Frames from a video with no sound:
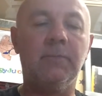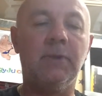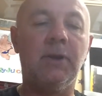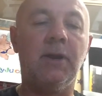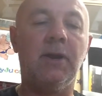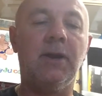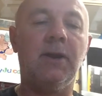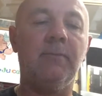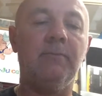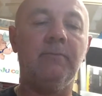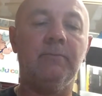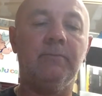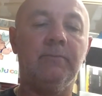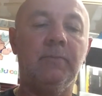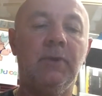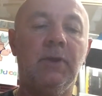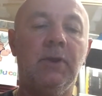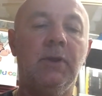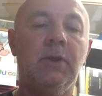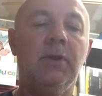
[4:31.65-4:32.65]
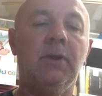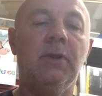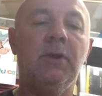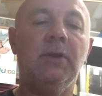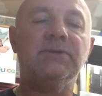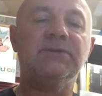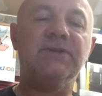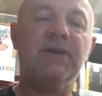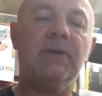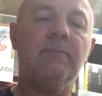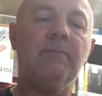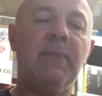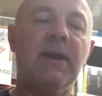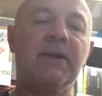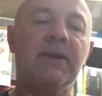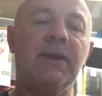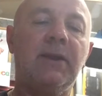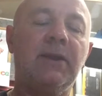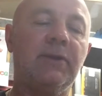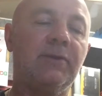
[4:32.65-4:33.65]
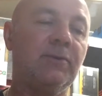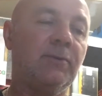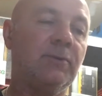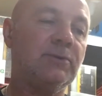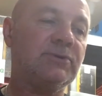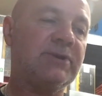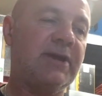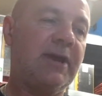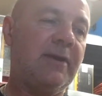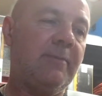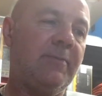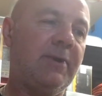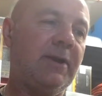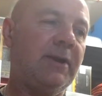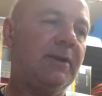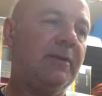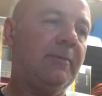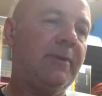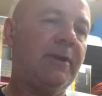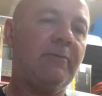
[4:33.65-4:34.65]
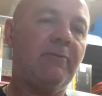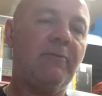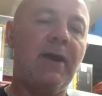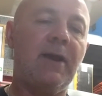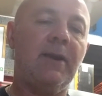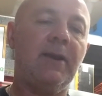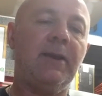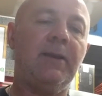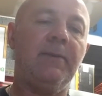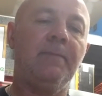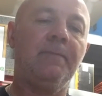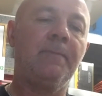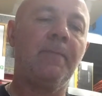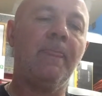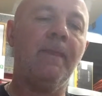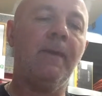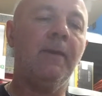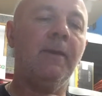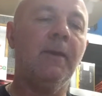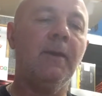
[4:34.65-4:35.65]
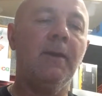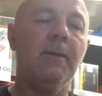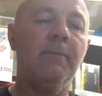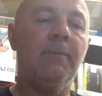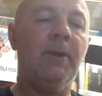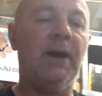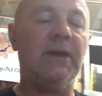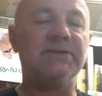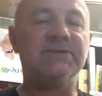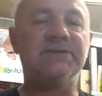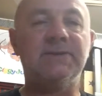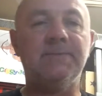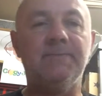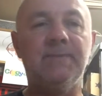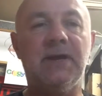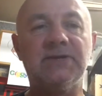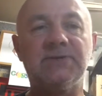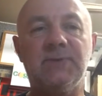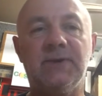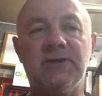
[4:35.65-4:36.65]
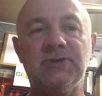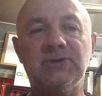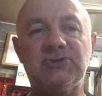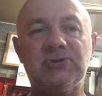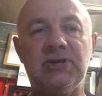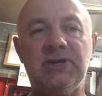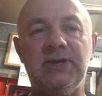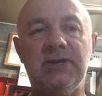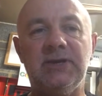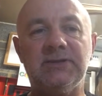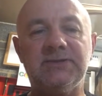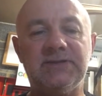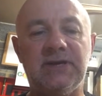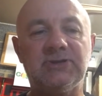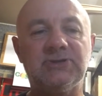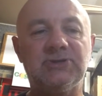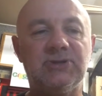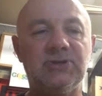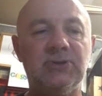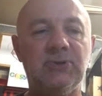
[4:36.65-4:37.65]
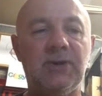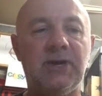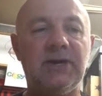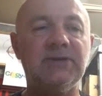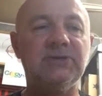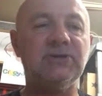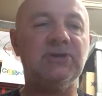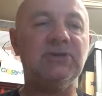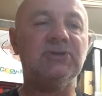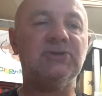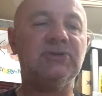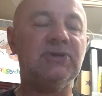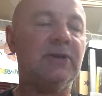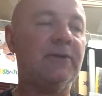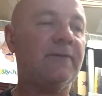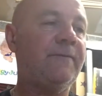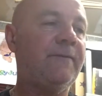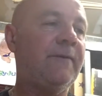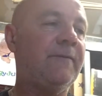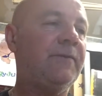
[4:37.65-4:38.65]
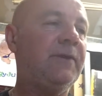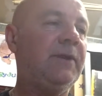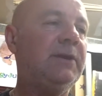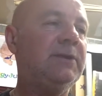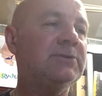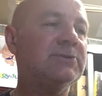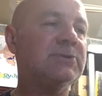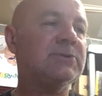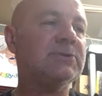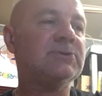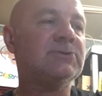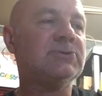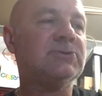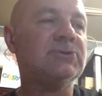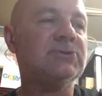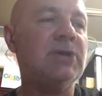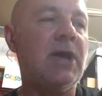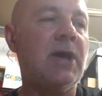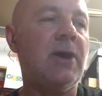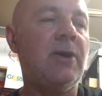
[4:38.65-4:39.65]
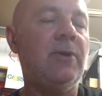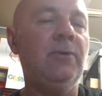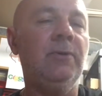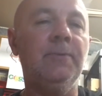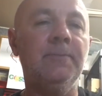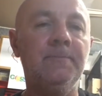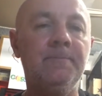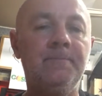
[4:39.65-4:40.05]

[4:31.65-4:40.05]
Some magnetic doors can be a little bit rattly, but as we can see, it takes 2 18650s, so